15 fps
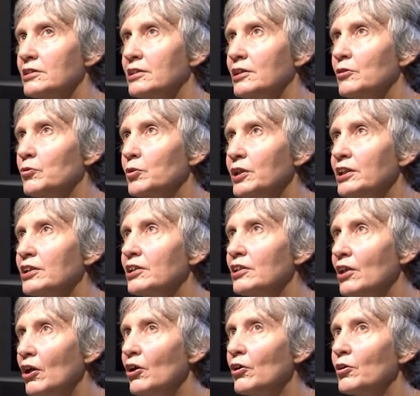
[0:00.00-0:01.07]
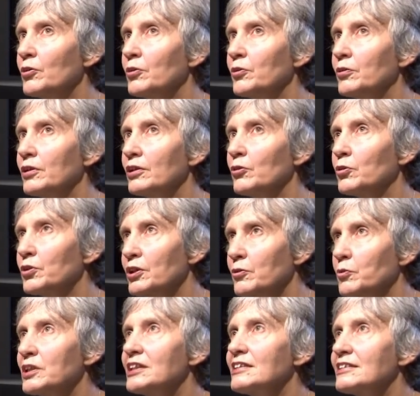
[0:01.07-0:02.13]
that we know or that
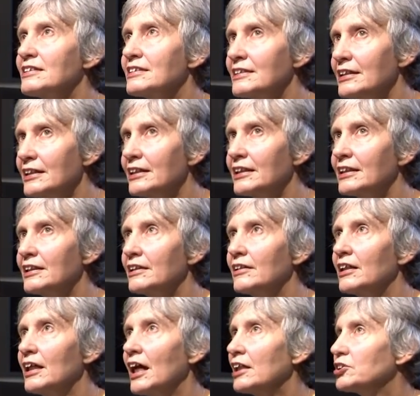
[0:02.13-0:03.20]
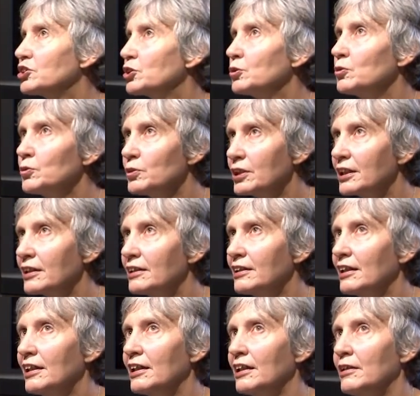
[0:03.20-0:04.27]
we see are talking in
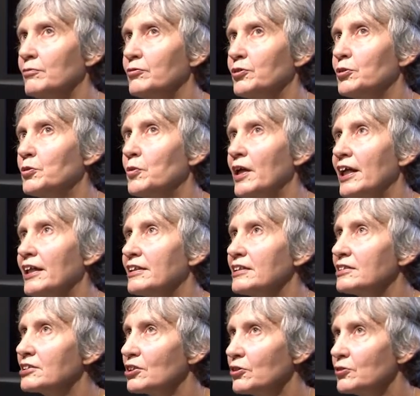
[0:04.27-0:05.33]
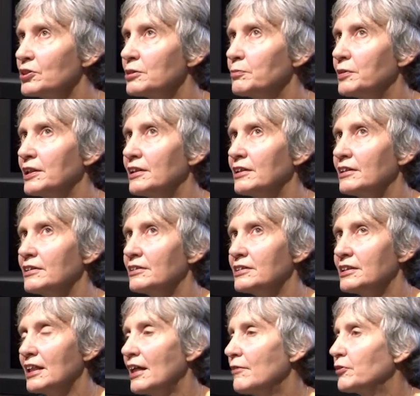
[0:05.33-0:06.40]
a harmful way, that don't appear
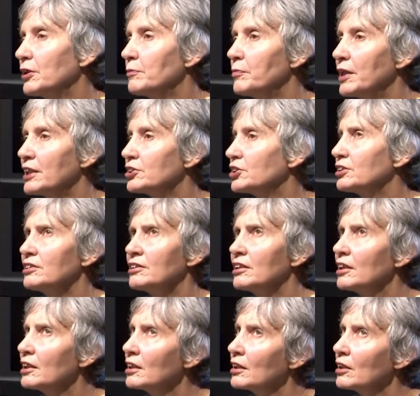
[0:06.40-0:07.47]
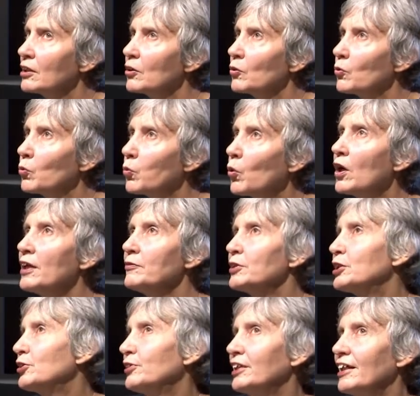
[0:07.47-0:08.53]
to have compassion? Why have we
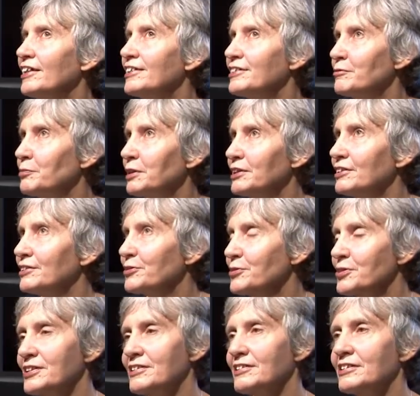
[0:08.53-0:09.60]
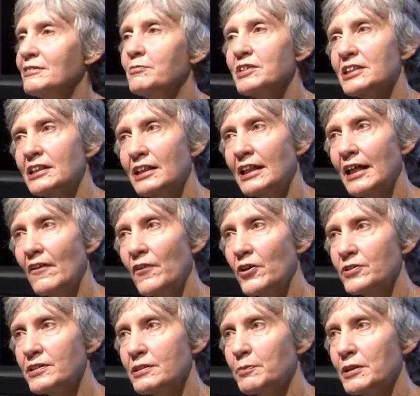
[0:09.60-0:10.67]
created political systems that allow
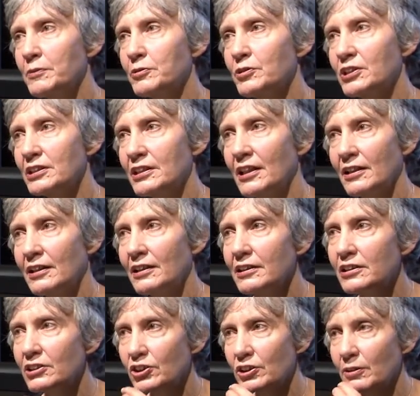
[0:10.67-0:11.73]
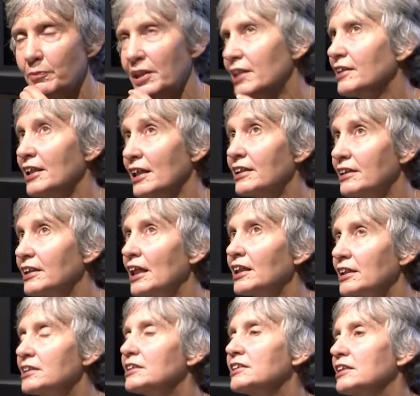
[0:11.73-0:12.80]
those people to take leadership? That
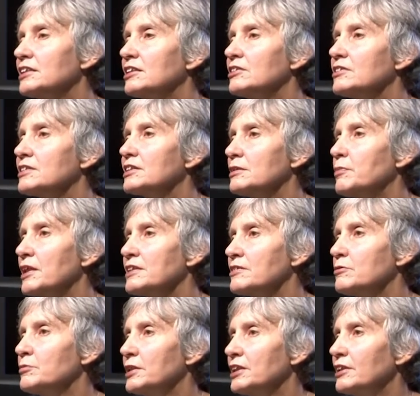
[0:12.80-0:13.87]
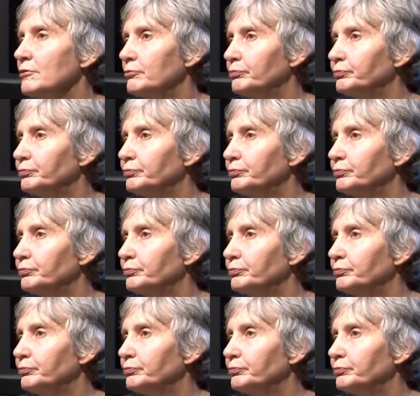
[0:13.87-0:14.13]
continues to puzzle me.